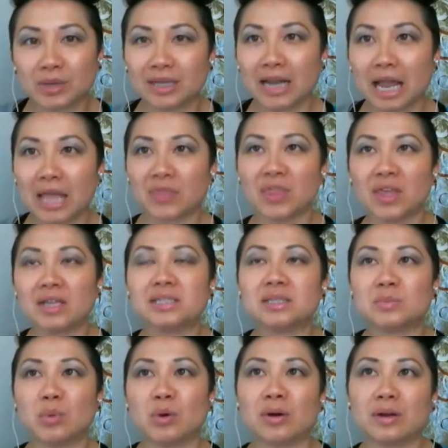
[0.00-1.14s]
but I think it's
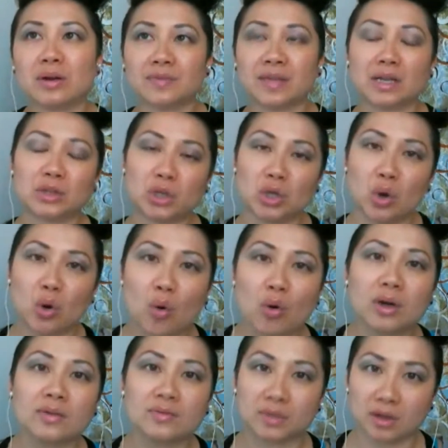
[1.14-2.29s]
important that at the
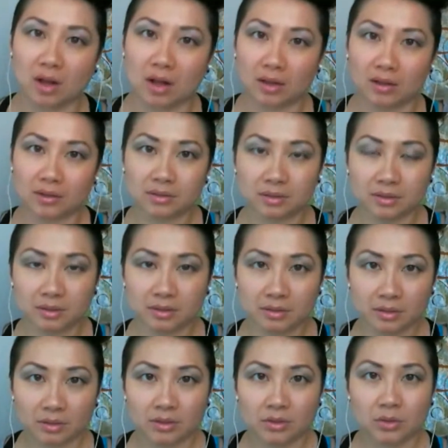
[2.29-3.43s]
core of it all,
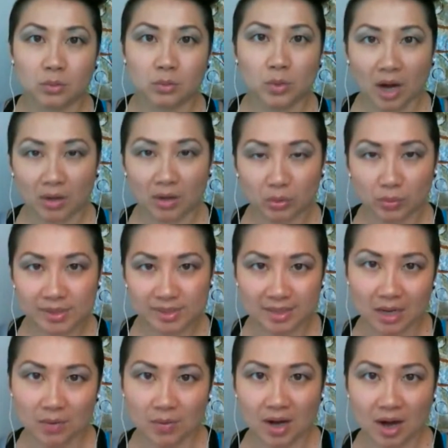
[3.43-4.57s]
we are who we
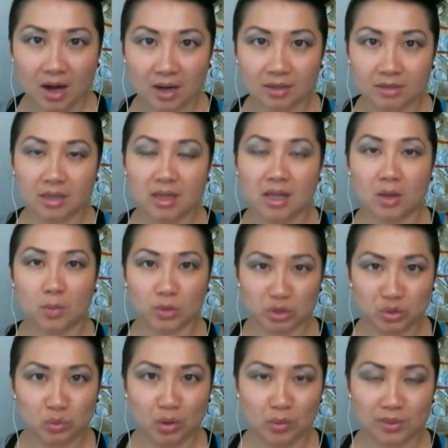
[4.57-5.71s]
say we are, we
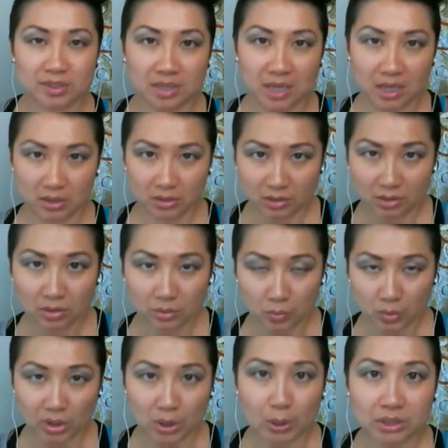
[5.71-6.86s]
do what we say
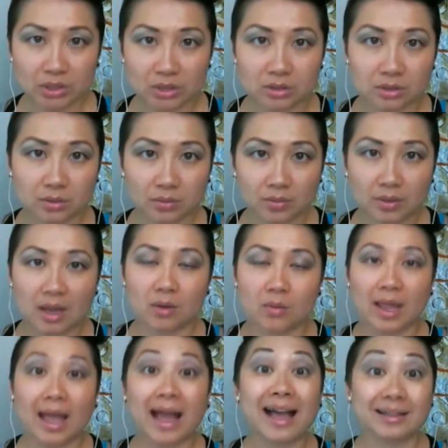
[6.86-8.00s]
we're going to do, and
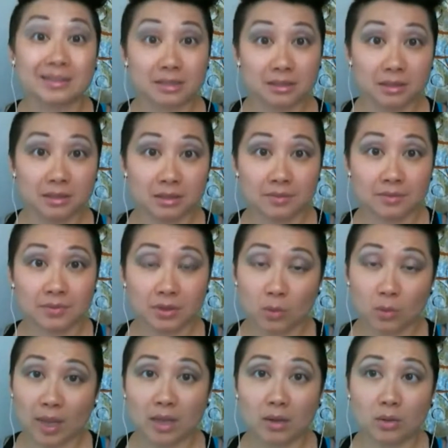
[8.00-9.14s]
we act the
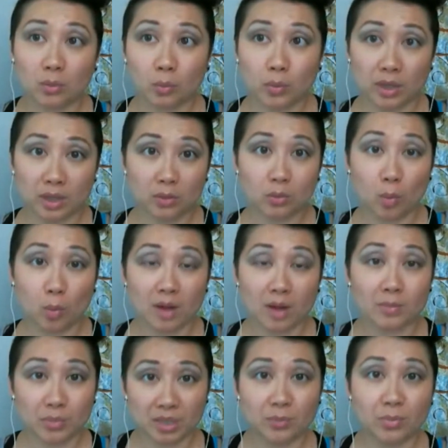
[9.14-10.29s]
way we
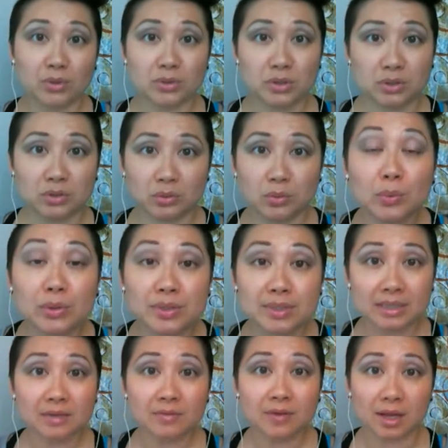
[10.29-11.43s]
want people to
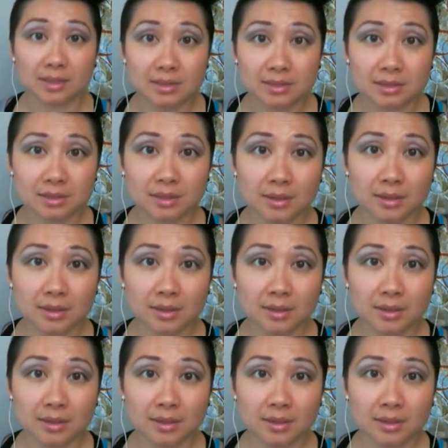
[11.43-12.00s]
perceive us.